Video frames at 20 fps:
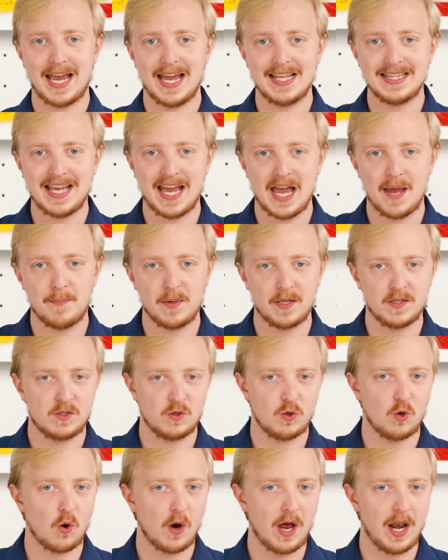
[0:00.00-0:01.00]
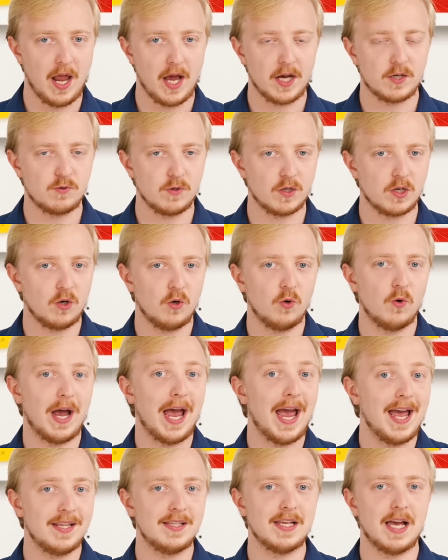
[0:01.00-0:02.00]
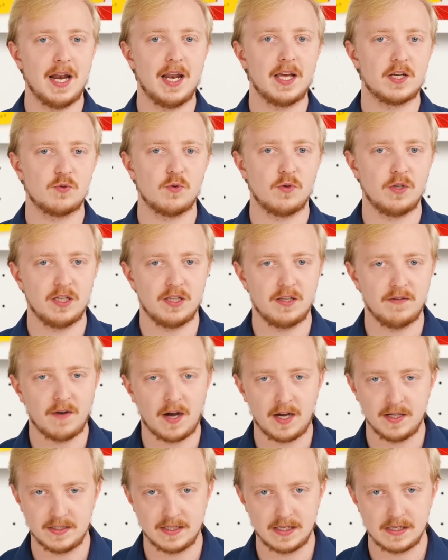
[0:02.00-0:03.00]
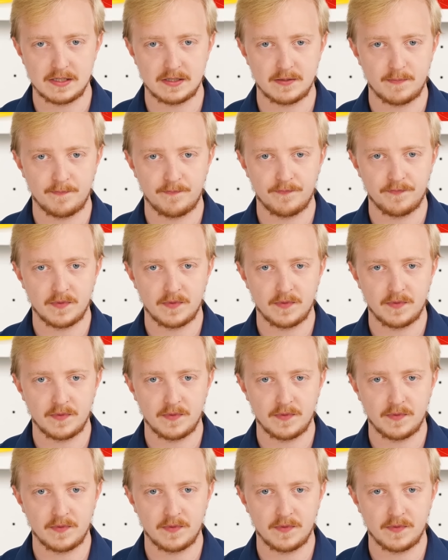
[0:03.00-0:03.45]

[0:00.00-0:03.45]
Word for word: can happen to your electrical and electronic devices.